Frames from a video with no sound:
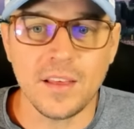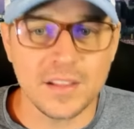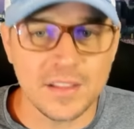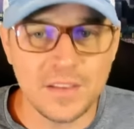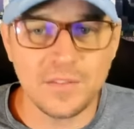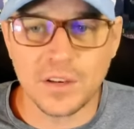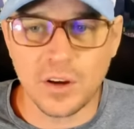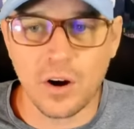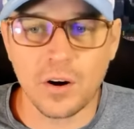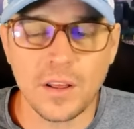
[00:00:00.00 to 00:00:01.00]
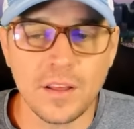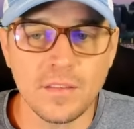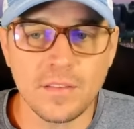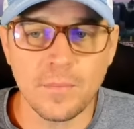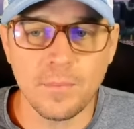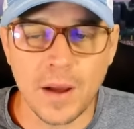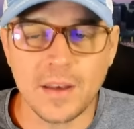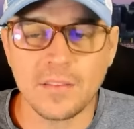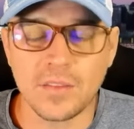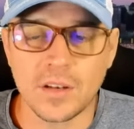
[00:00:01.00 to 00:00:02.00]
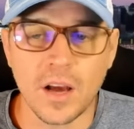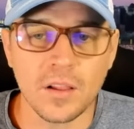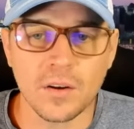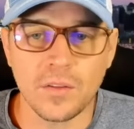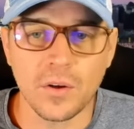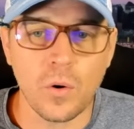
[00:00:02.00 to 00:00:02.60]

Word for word: Cleveland Guardians minus the dollar in the